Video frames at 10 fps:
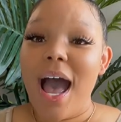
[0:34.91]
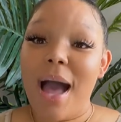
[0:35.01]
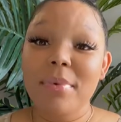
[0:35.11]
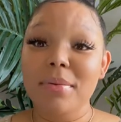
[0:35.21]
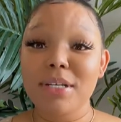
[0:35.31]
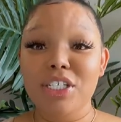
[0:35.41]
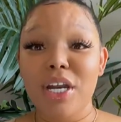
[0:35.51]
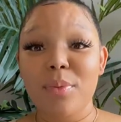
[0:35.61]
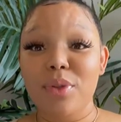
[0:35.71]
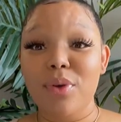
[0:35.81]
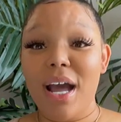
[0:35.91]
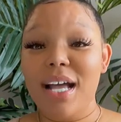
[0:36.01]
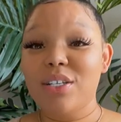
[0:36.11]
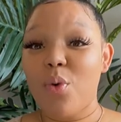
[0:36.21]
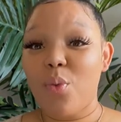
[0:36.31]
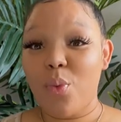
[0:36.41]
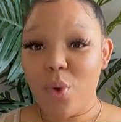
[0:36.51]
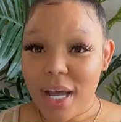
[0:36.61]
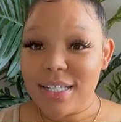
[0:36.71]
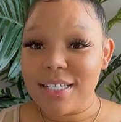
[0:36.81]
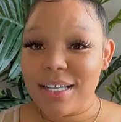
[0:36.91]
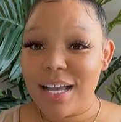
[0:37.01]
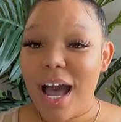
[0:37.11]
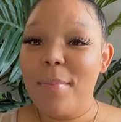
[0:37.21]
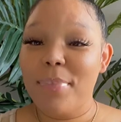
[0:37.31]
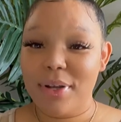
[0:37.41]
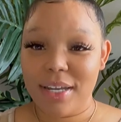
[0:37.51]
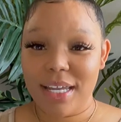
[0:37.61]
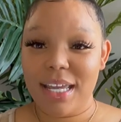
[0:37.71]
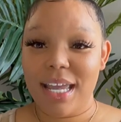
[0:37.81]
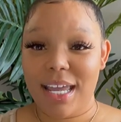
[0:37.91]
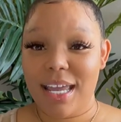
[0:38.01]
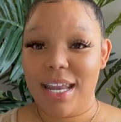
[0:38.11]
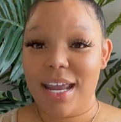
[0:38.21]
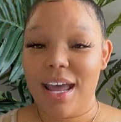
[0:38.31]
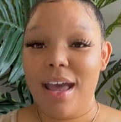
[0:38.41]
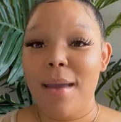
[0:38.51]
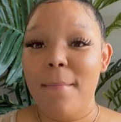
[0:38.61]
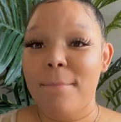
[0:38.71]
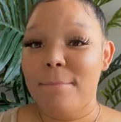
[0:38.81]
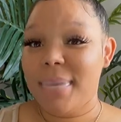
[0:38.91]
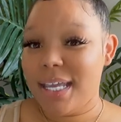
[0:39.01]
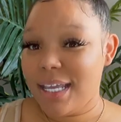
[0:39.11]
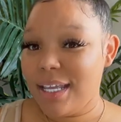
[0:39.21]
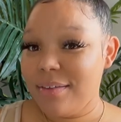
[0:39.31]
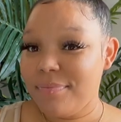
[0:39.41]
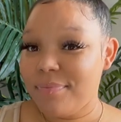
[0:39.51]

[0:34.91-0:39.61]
I'm going to be sharing with you guys what I'm putting in me